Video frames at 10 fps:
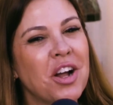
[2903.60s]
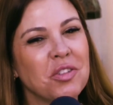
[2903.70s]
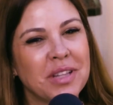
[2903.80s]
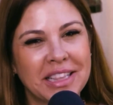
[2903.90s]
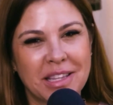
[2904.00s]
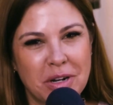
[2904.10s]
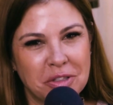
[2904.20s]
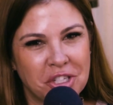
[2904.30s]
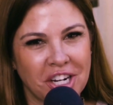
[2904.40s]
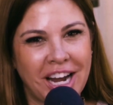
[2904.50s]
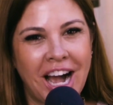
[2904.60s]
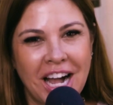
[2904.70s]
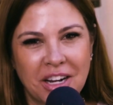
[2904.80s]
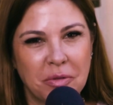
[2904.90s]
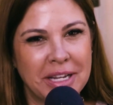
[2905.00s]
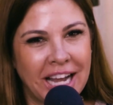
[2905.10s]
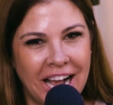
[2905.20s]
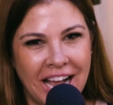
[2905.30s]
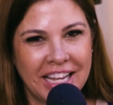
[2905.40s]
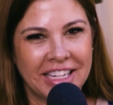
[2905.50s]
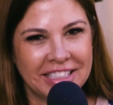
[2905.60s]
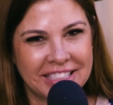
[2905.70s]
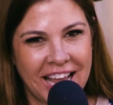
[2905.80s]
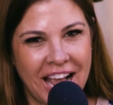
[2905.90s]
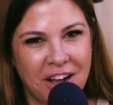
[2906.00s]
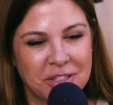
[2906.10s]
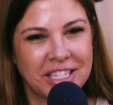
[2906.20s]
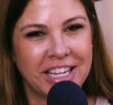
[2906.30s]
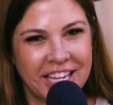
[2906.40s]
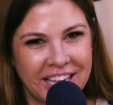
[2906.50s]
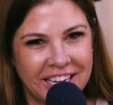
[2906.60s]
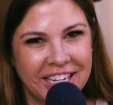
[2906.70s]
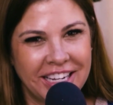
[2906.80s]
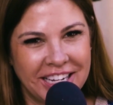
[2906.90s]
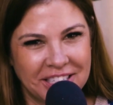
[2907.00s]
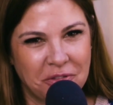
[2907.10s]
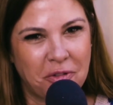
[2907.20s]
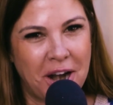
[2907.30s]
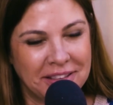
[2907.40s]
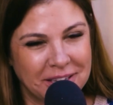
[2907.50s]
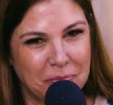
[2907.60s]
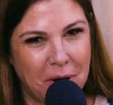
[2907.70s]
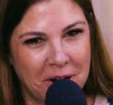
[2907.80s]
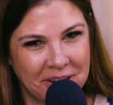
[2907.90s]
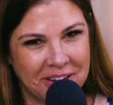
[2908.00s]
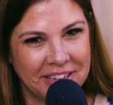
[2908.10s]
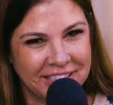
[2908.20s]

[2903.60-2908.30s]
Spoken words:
they don't let the most Chicago-y guy in town into Francis Parker,